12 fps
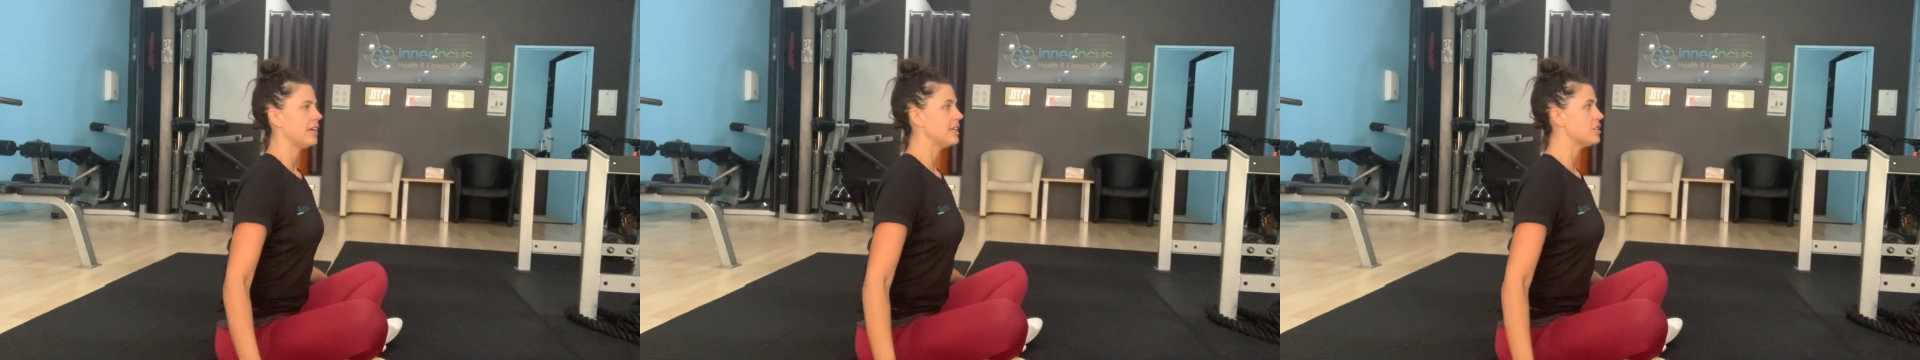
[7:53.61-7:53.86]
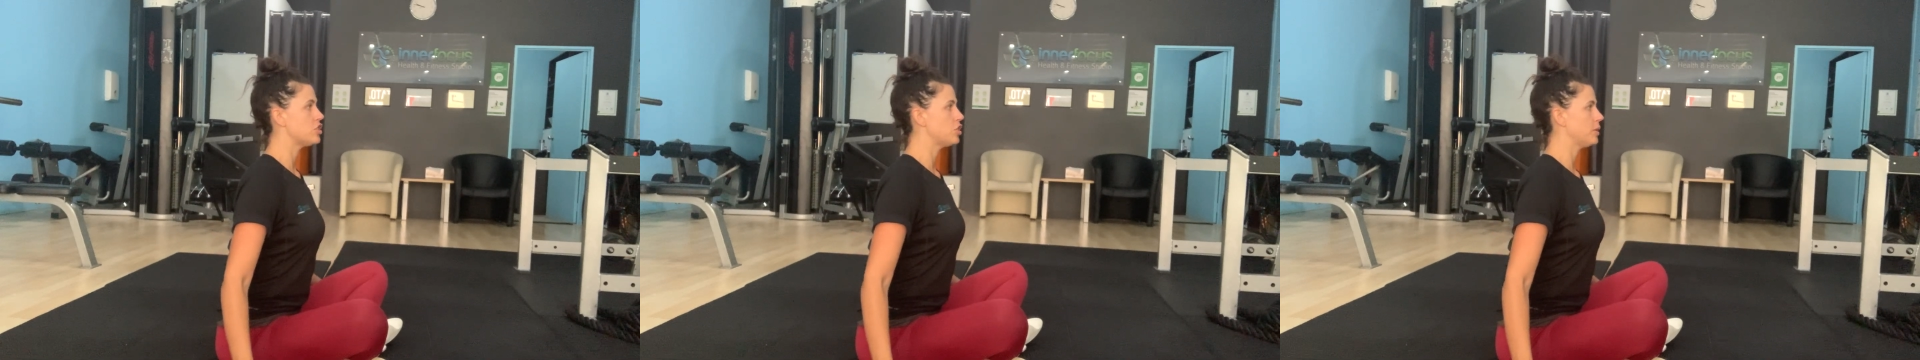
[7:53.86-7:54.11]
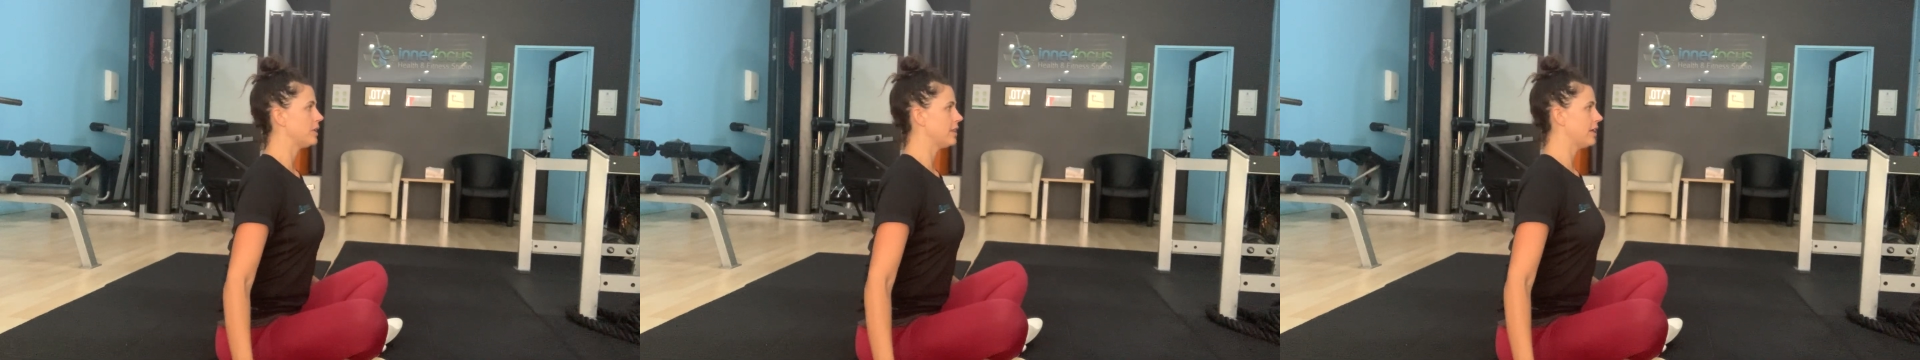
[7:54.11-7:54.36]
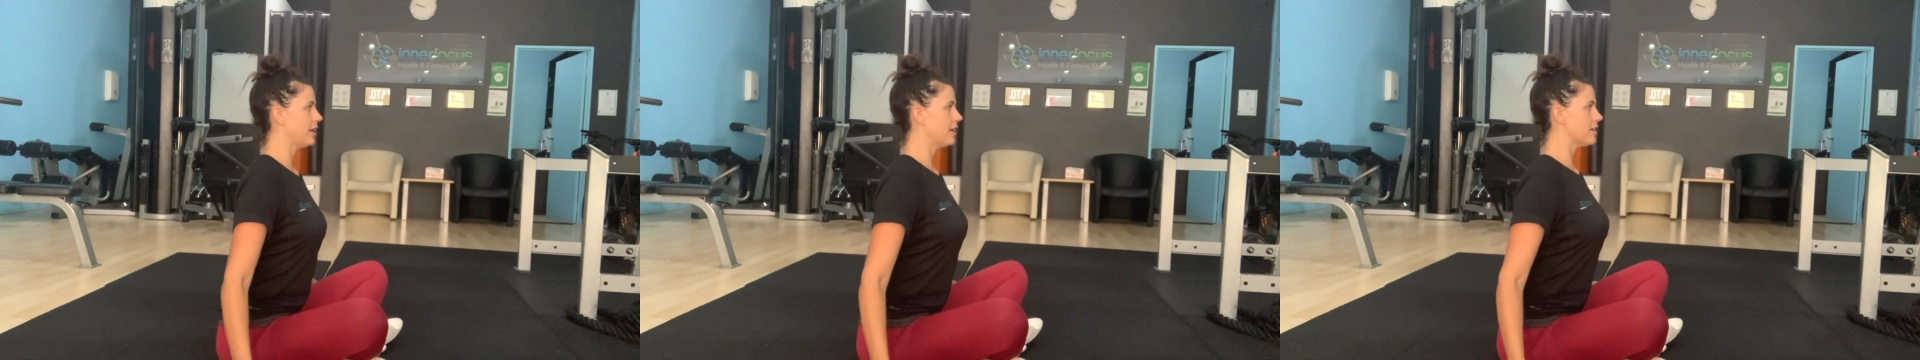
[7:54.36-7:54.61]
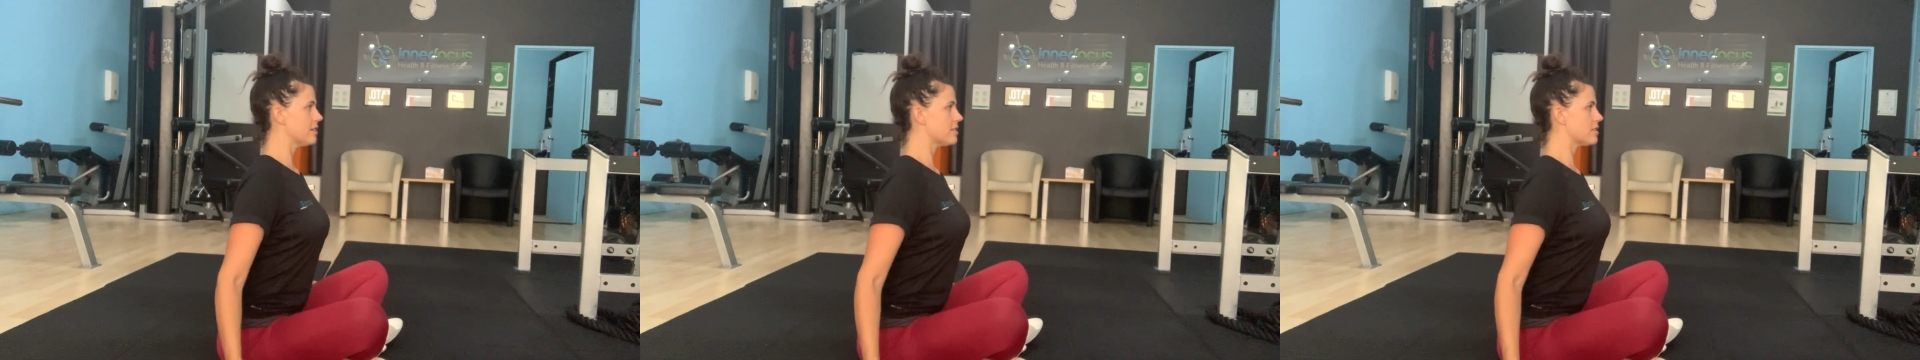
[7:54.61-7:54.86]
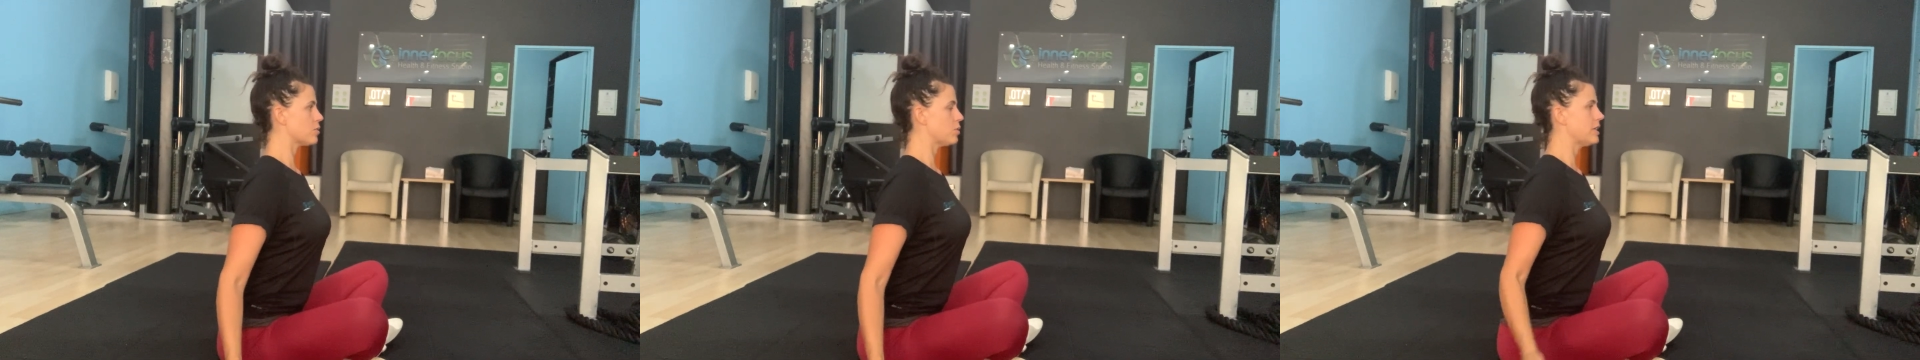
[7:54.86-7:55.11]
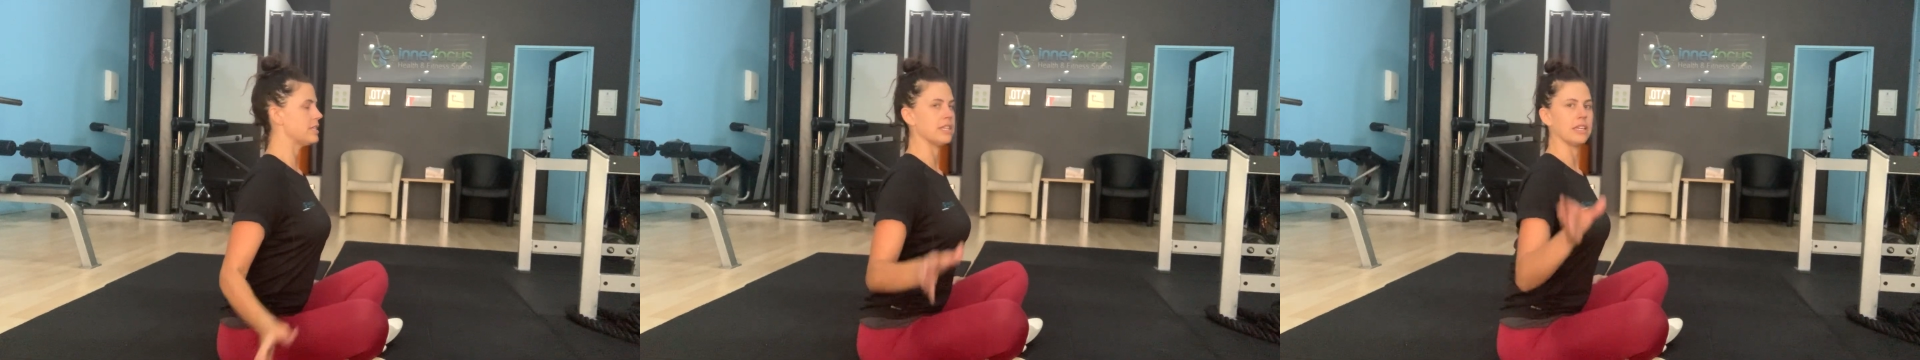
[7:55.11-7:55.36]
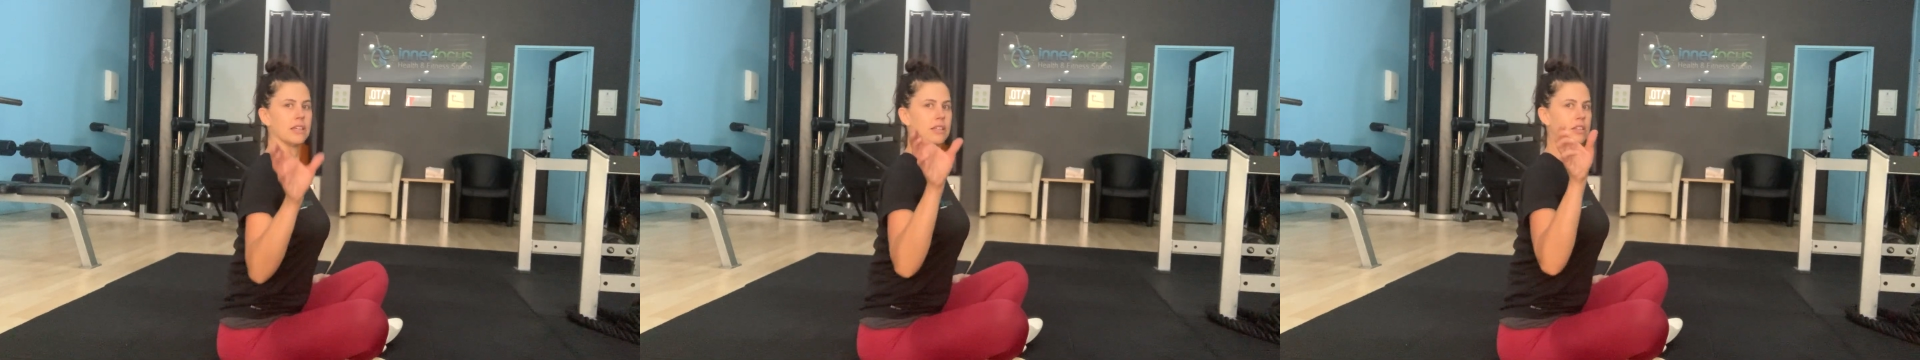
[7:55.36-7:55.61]
is doing this,
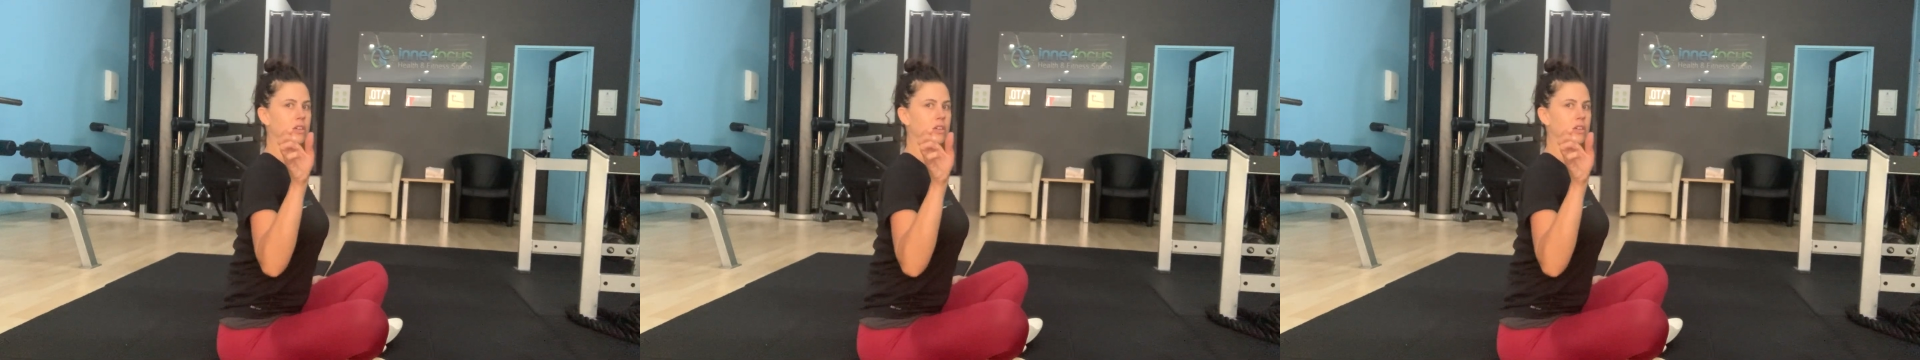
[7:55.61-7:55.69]
squeezing